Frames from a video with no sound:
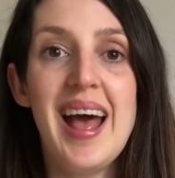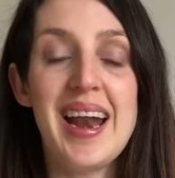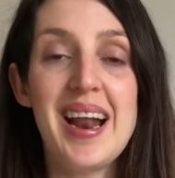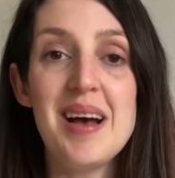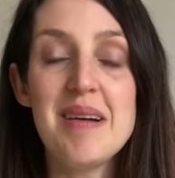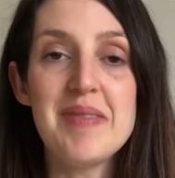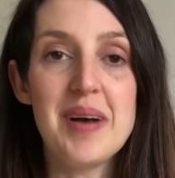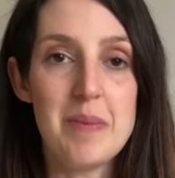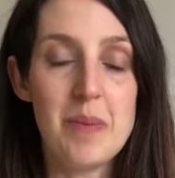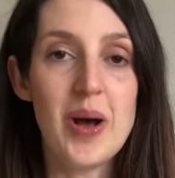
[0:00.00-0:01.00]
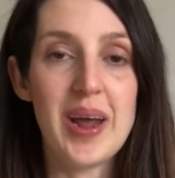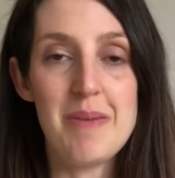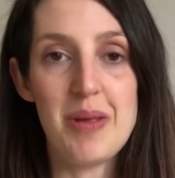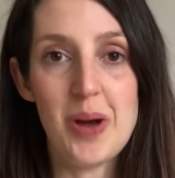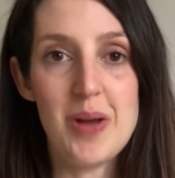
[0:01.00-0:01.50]
And I love um,
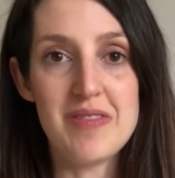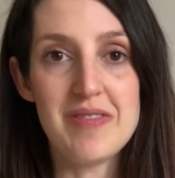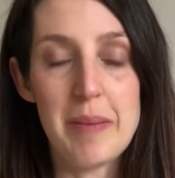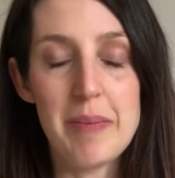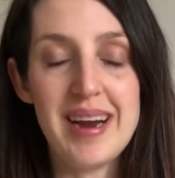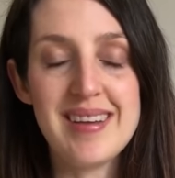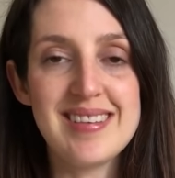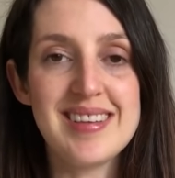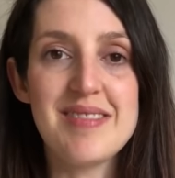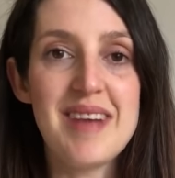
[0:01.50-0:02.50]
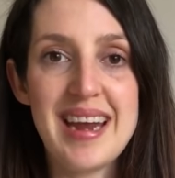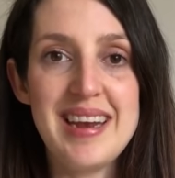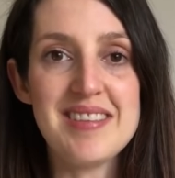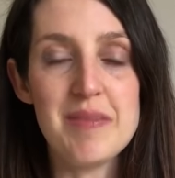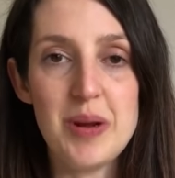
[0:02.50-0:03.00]
working with woven fabrics, there's such a
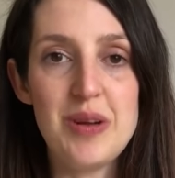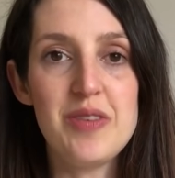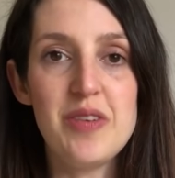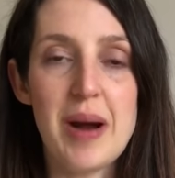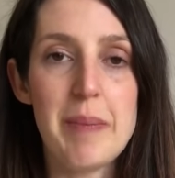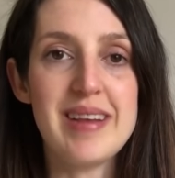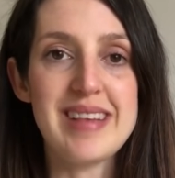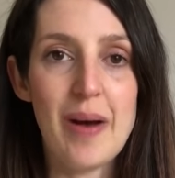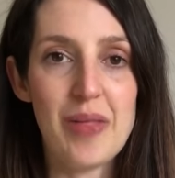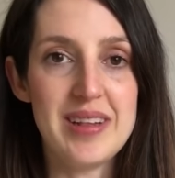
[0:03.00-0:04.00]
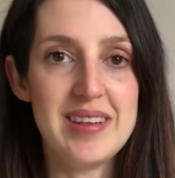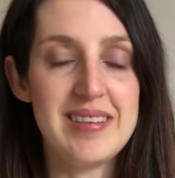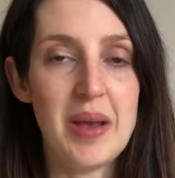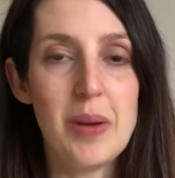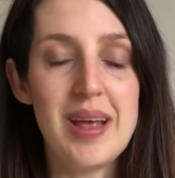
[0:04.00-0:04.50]
range of beautiful fabrics out there to
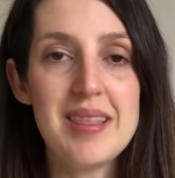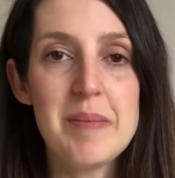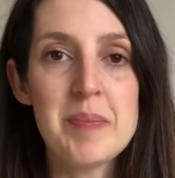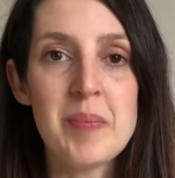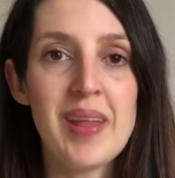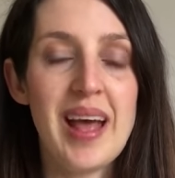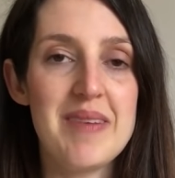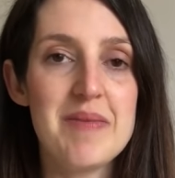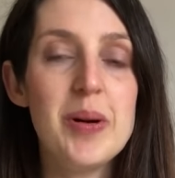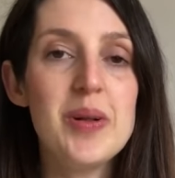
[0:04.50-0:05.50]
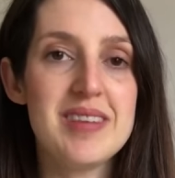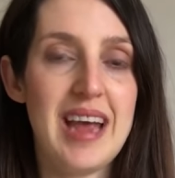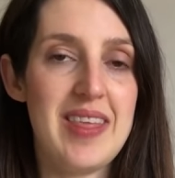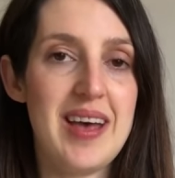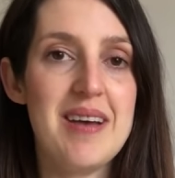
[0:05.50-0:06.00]
sew with and I've pulled
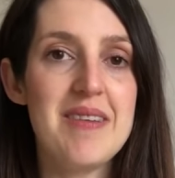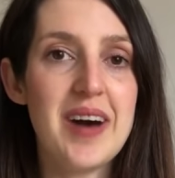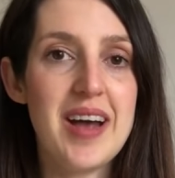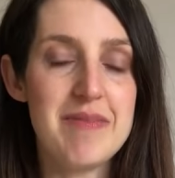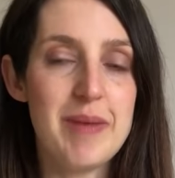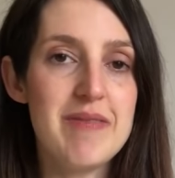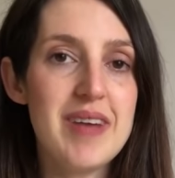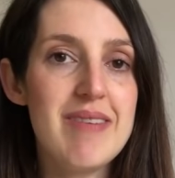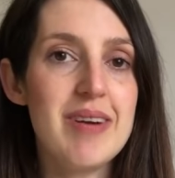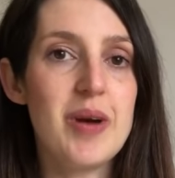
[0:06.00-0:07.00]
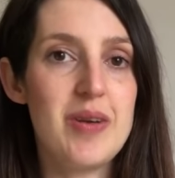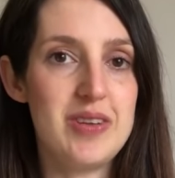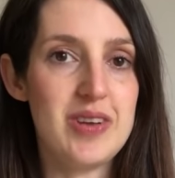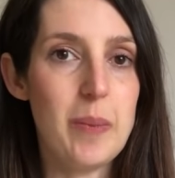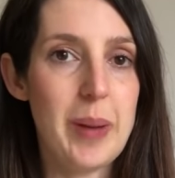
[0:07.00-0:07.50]
together five of my favourite
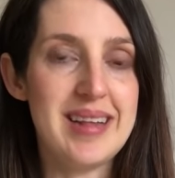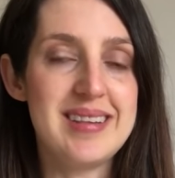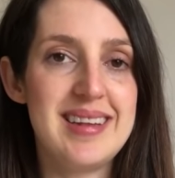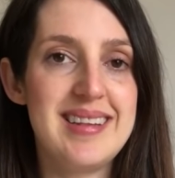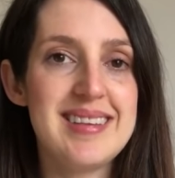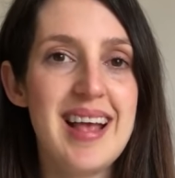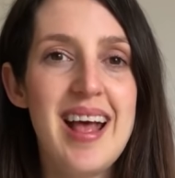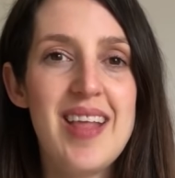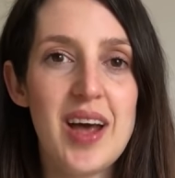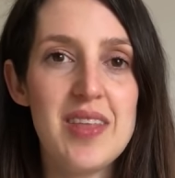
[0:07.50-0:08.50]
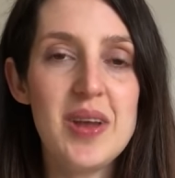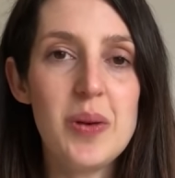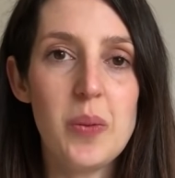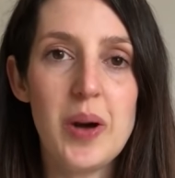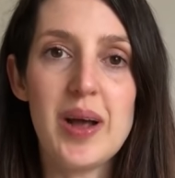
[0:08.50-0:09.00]
woven top patterns that I
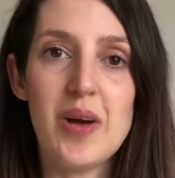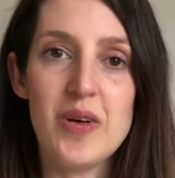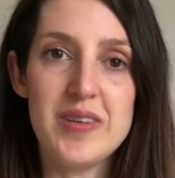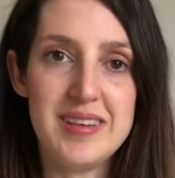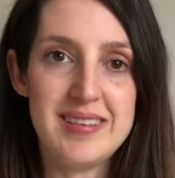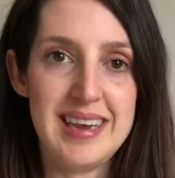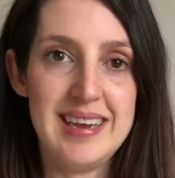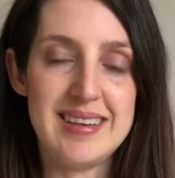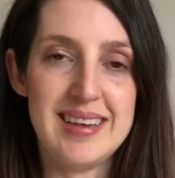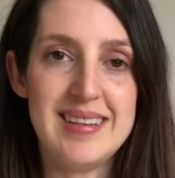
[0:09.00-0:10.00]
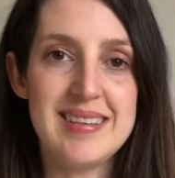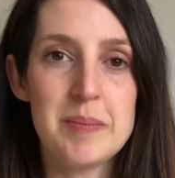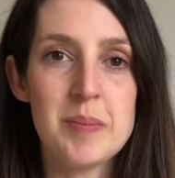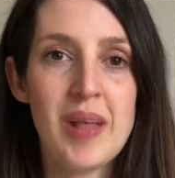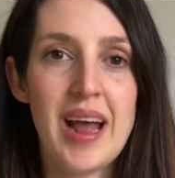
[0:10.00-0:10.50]
think will work across the seasons
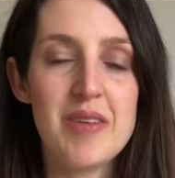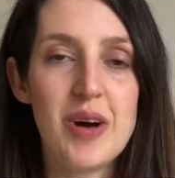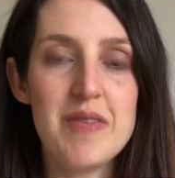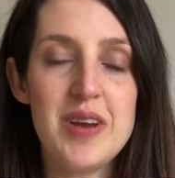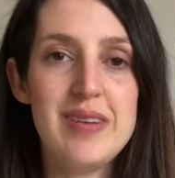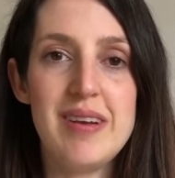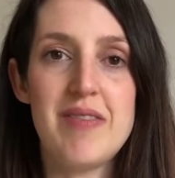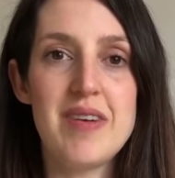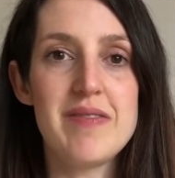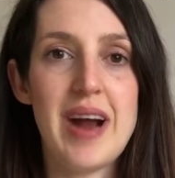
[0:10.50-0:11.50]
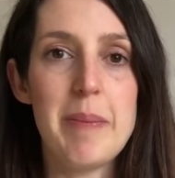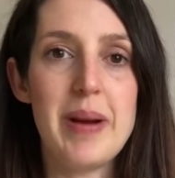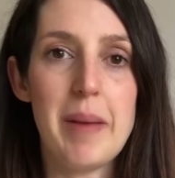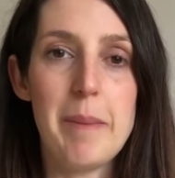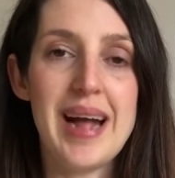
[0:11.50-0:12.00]
and I've got a few different
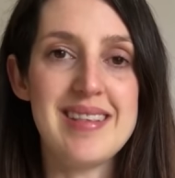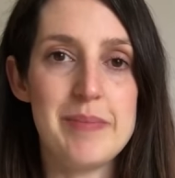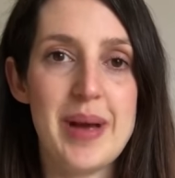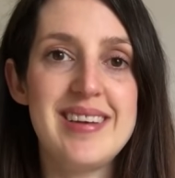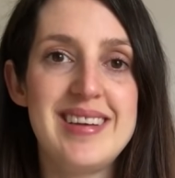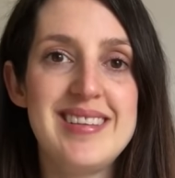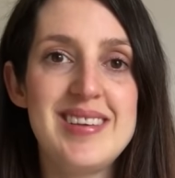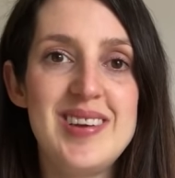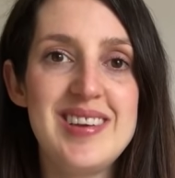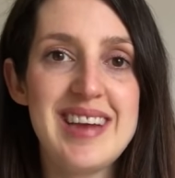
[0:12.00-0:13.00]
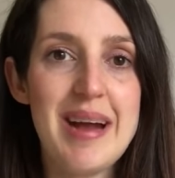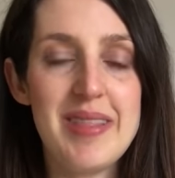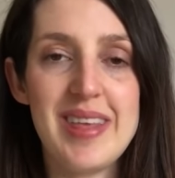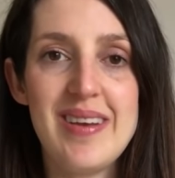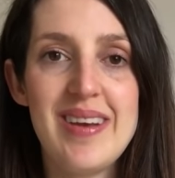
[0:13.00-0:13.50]
fabric and pattern matches too to share
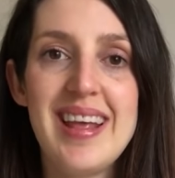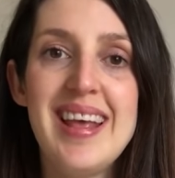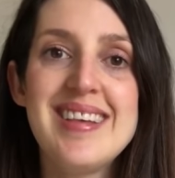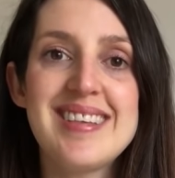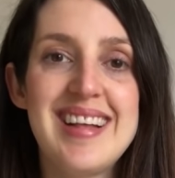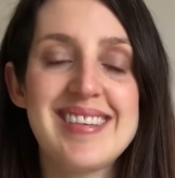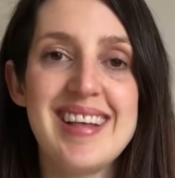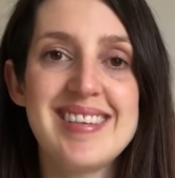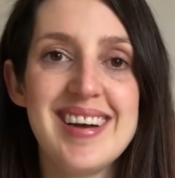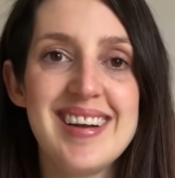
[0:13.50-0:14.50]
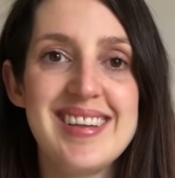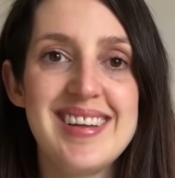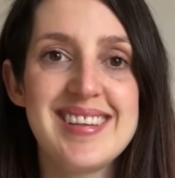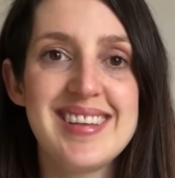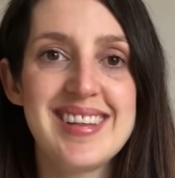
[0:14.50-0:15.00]
with you. So let's get started.